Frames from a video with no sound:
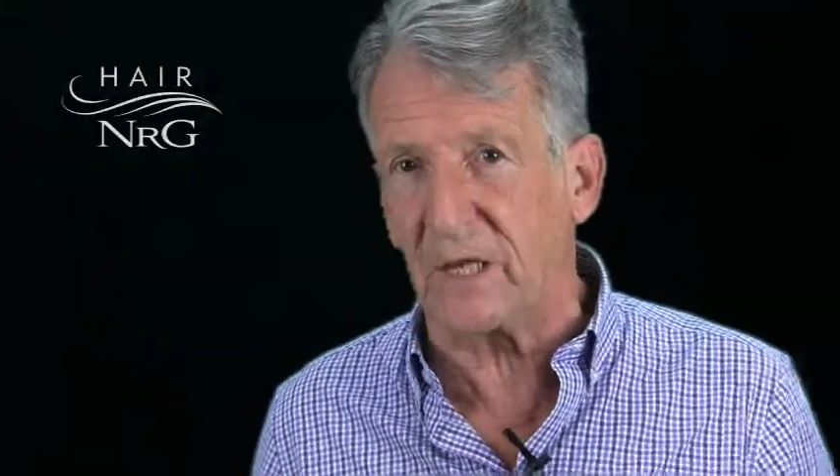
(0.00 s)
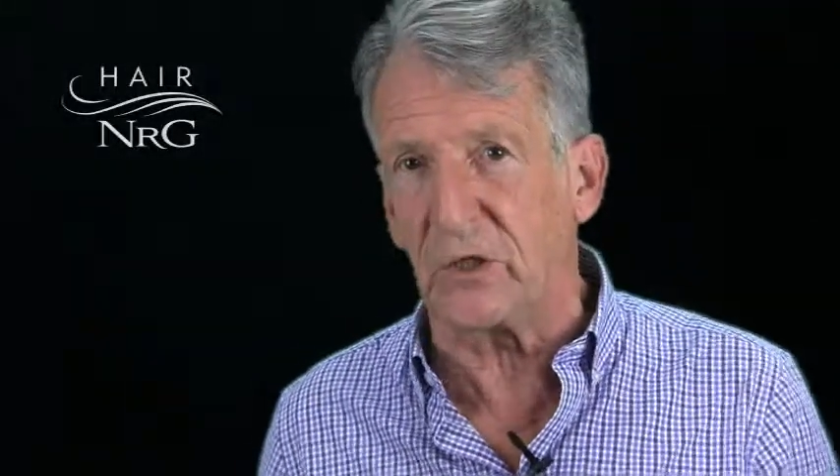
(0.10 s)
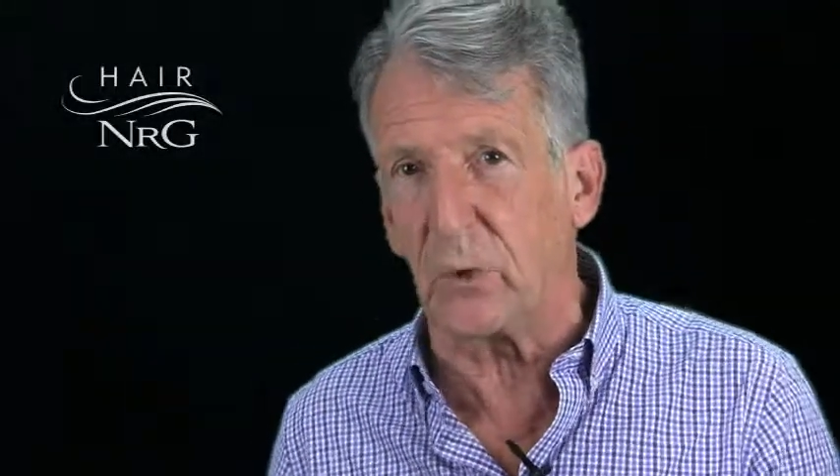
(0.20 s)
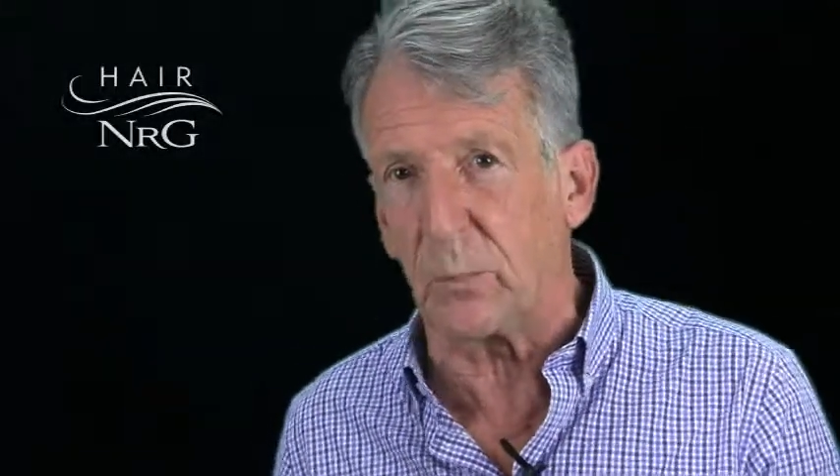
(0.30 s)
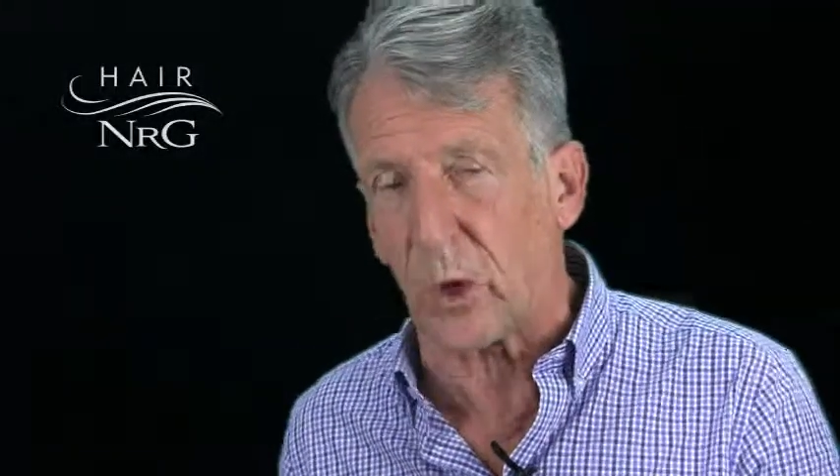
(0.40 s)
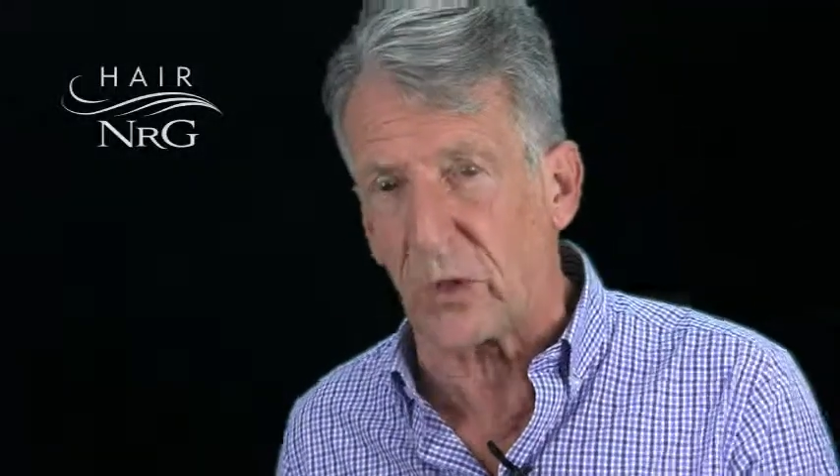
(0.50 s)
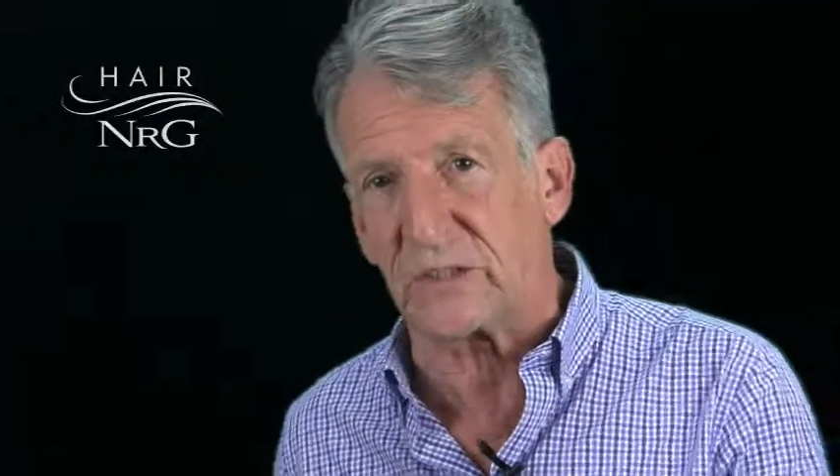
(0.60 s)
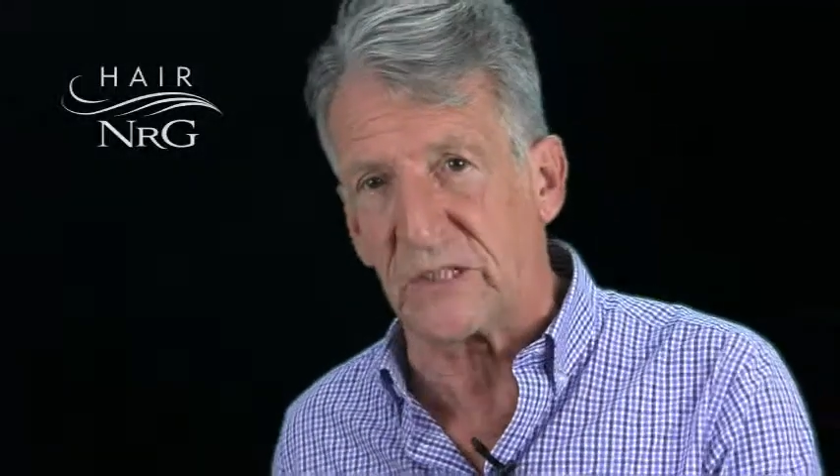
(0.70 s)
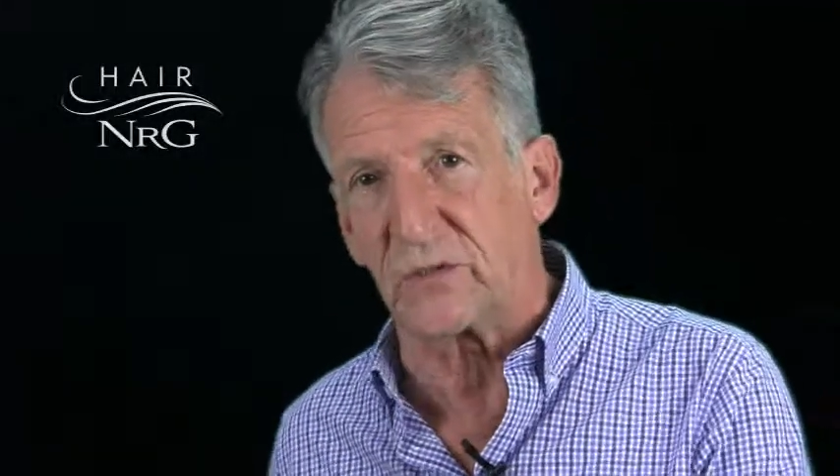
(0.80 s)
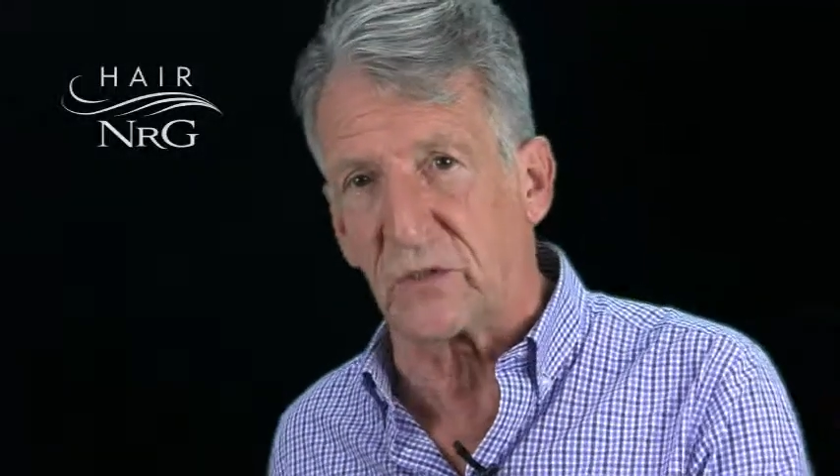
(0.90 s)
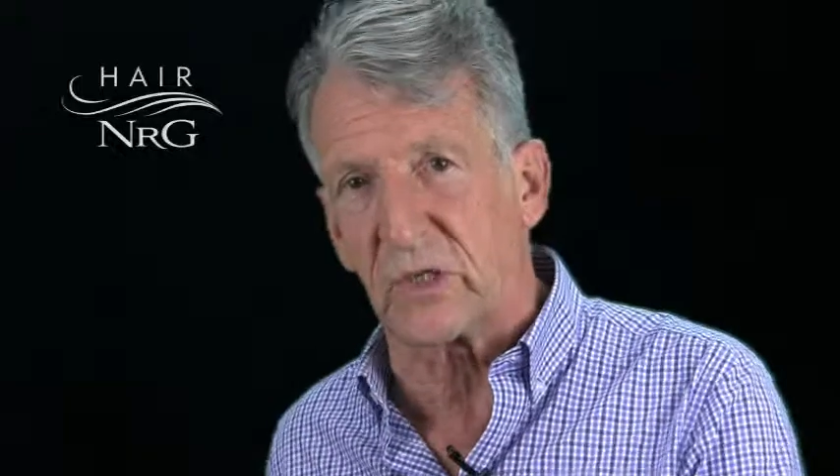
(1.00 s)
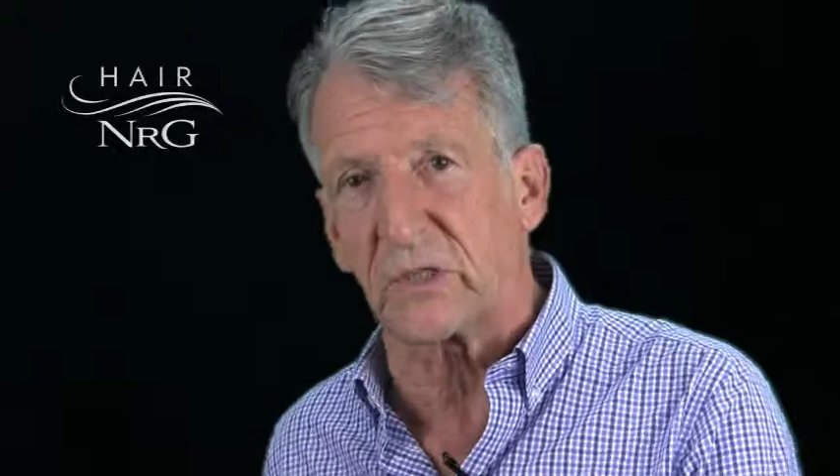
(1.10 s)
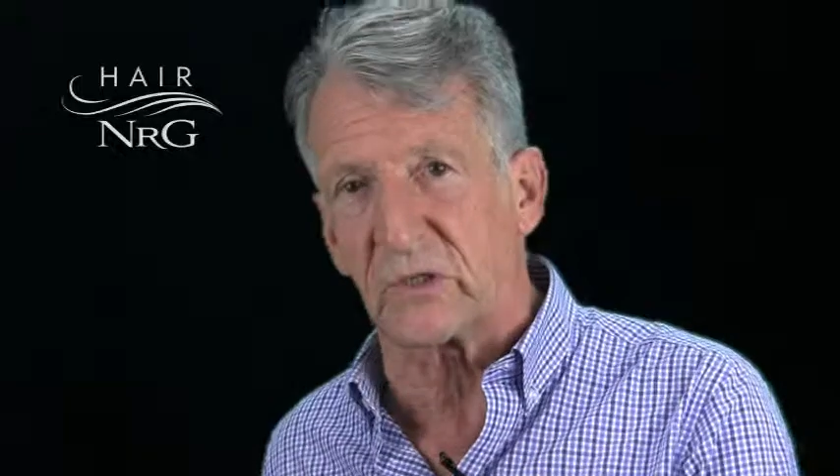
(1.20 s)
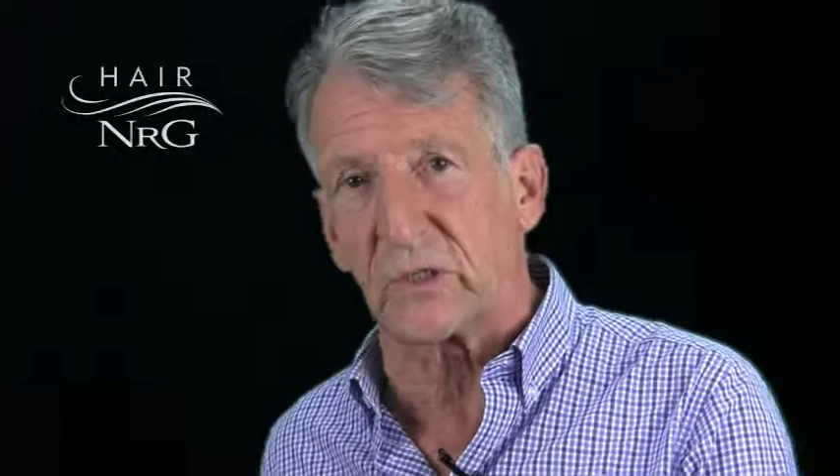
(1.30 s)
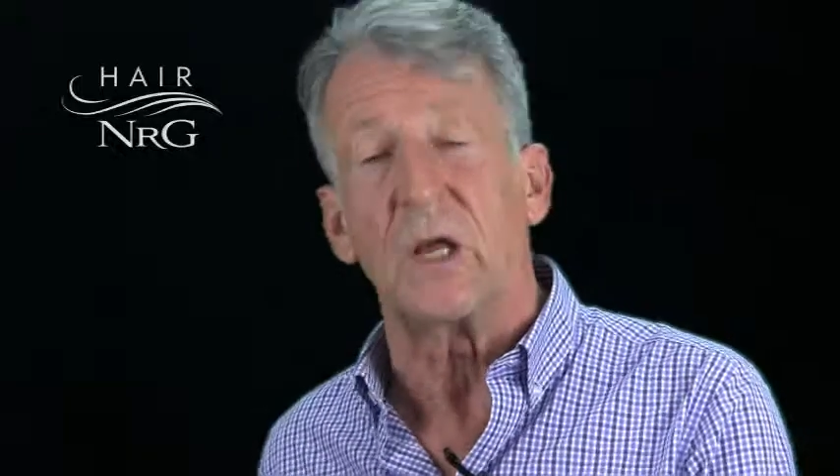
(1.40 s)
new product
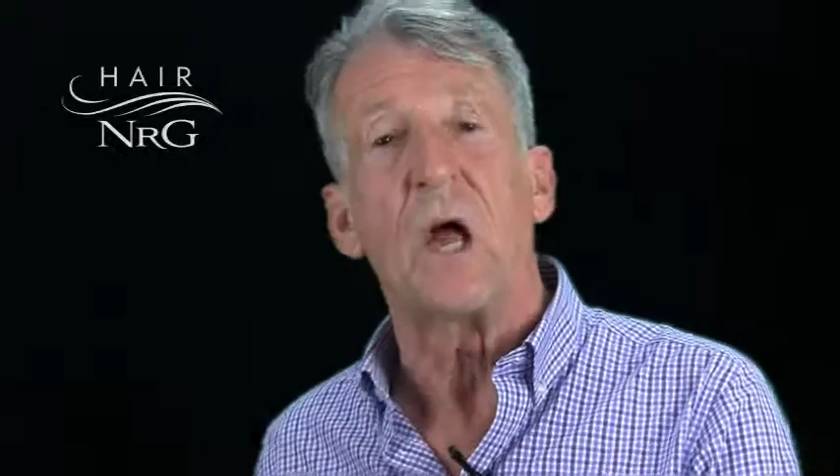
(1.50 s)
introduction,